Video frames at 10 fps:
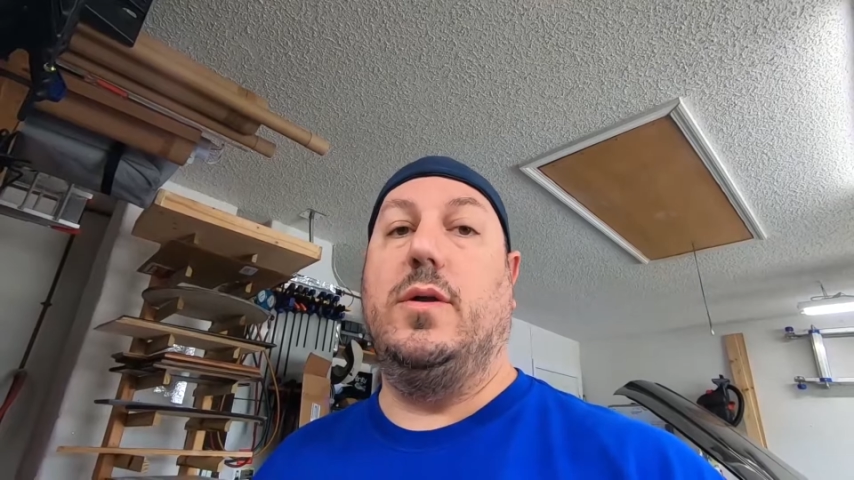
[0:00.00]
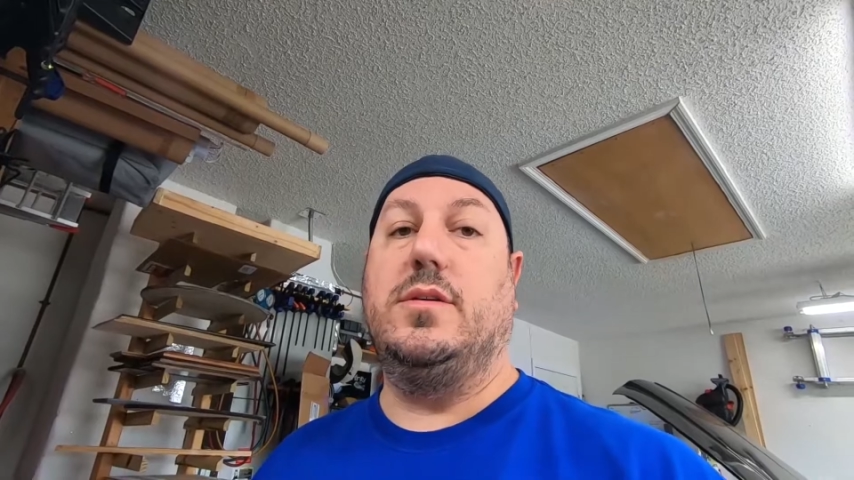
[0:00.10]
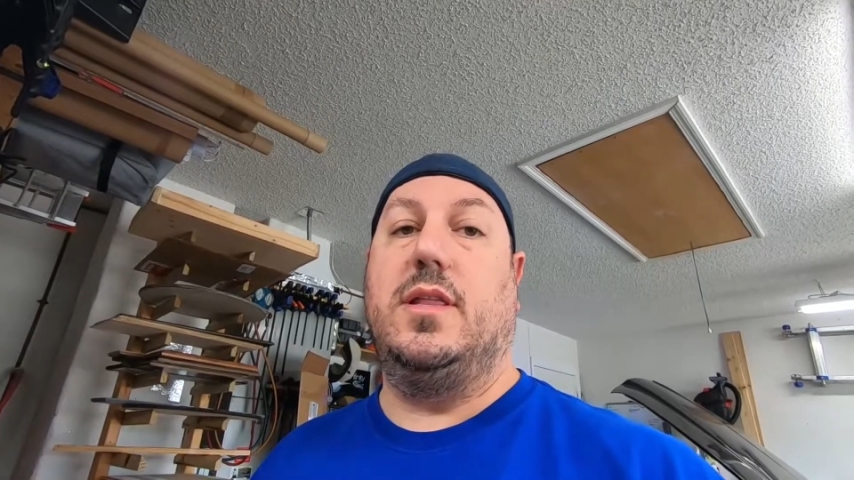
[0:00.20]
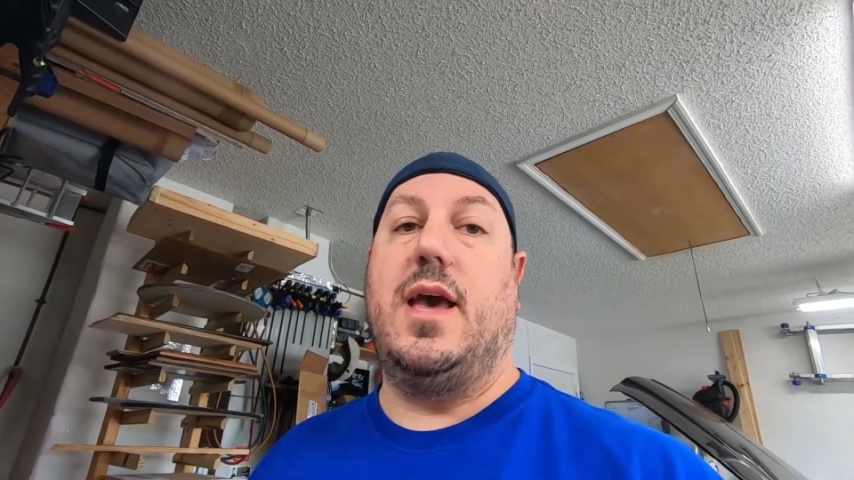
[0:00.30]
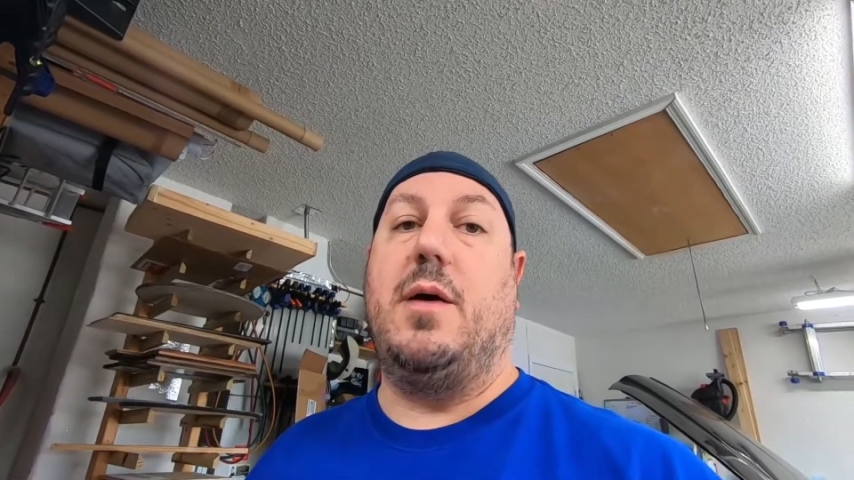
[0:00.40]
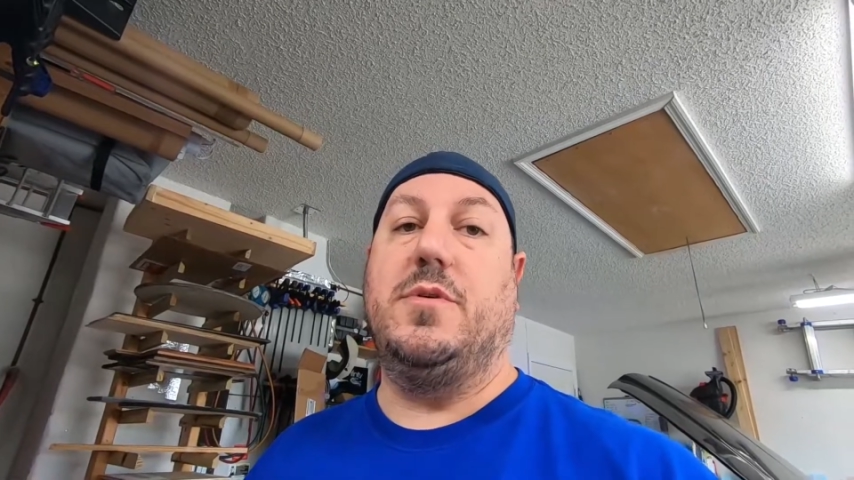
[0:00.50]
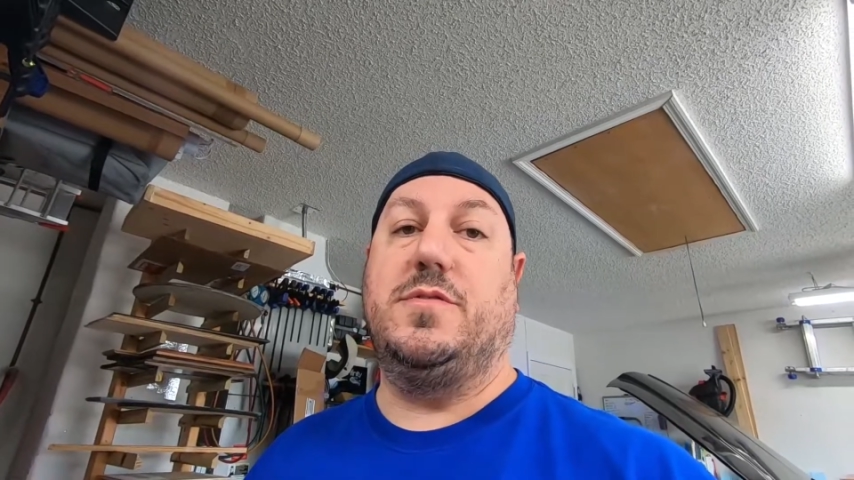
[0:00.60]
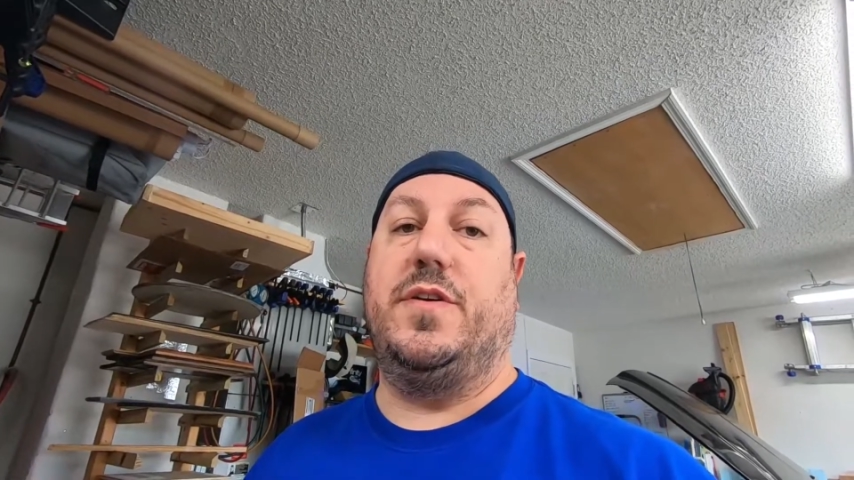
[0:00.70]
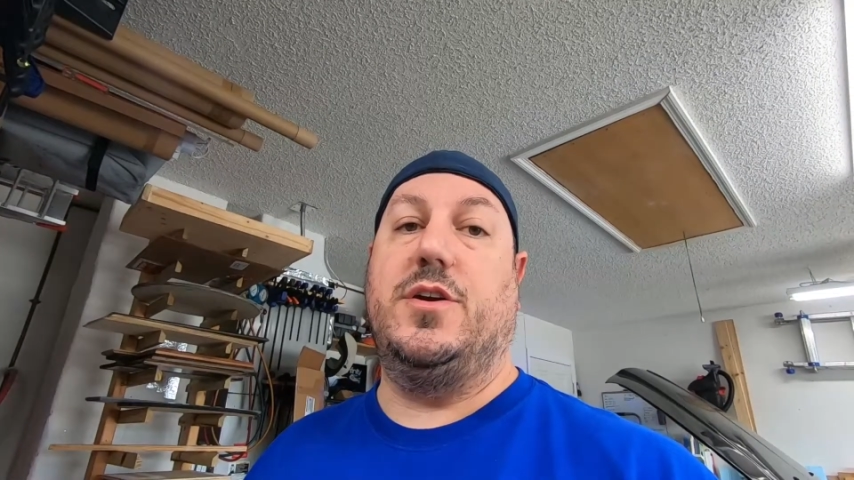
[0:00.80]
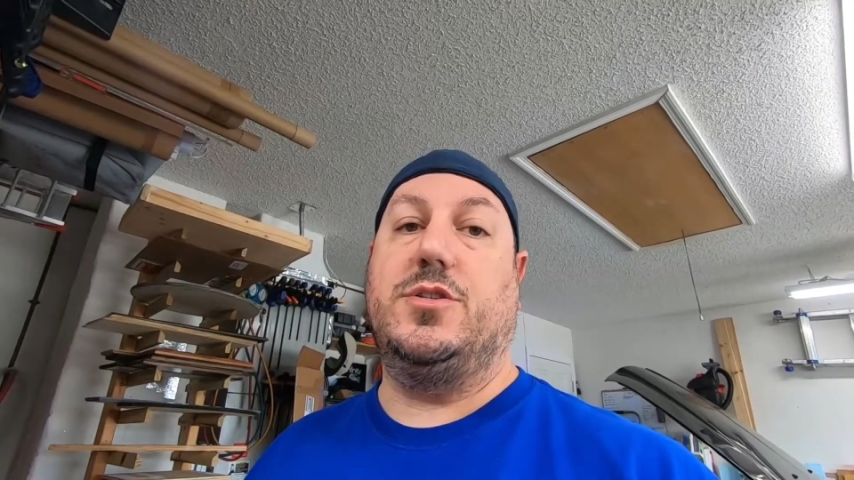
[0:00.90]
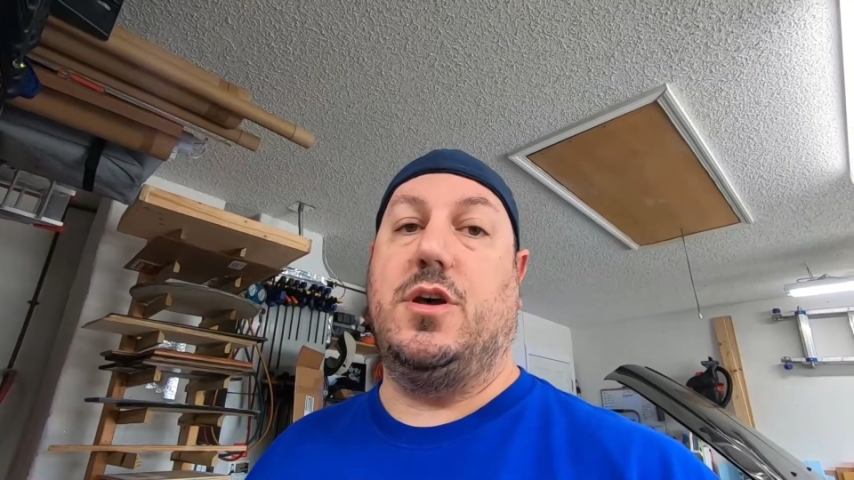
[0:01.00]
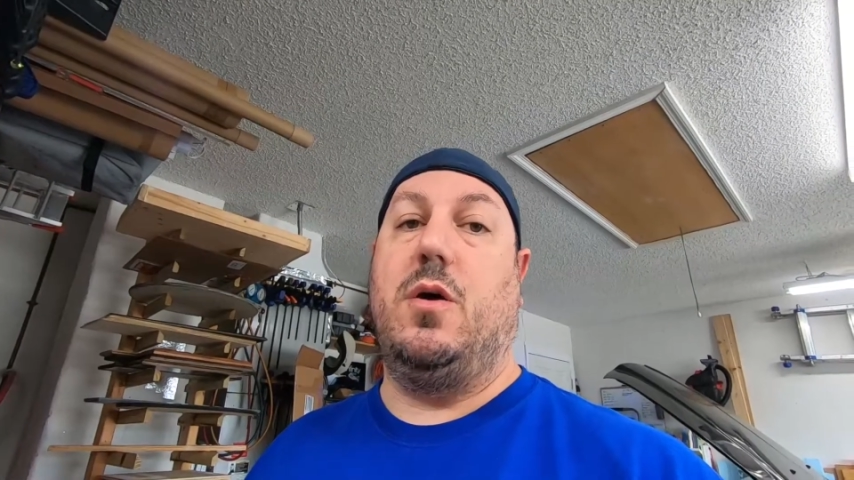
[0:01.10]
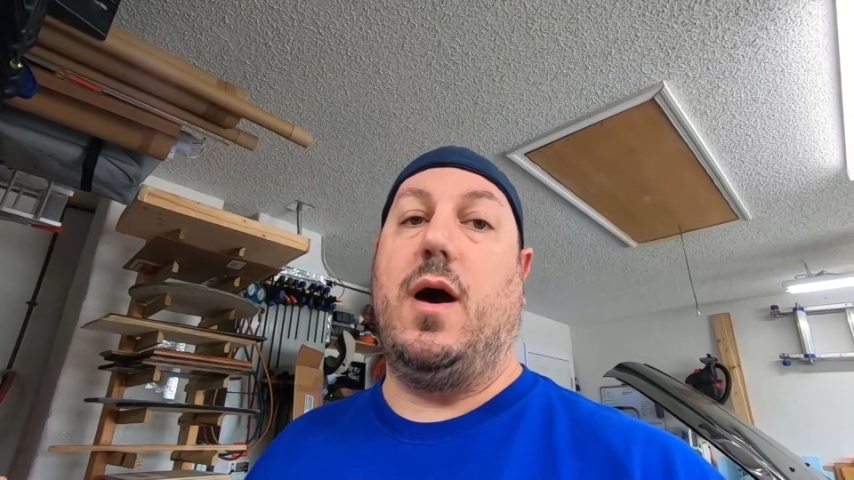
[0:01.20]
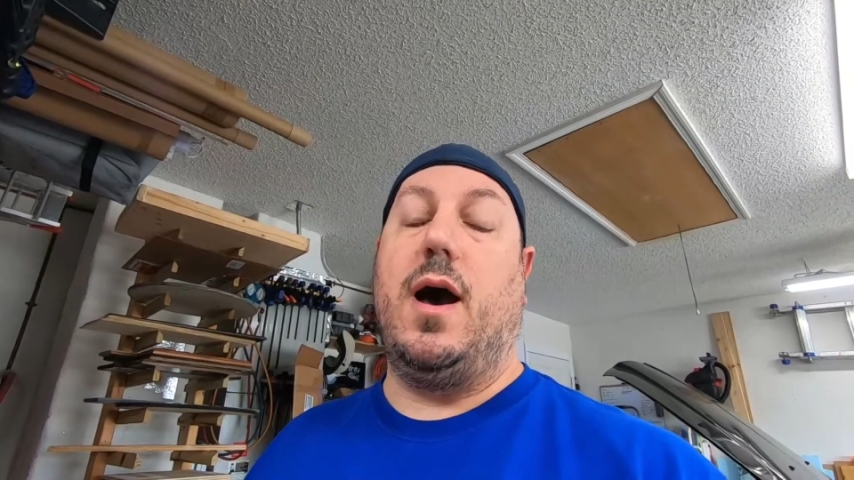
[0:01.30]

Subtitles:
into the atmosphere. So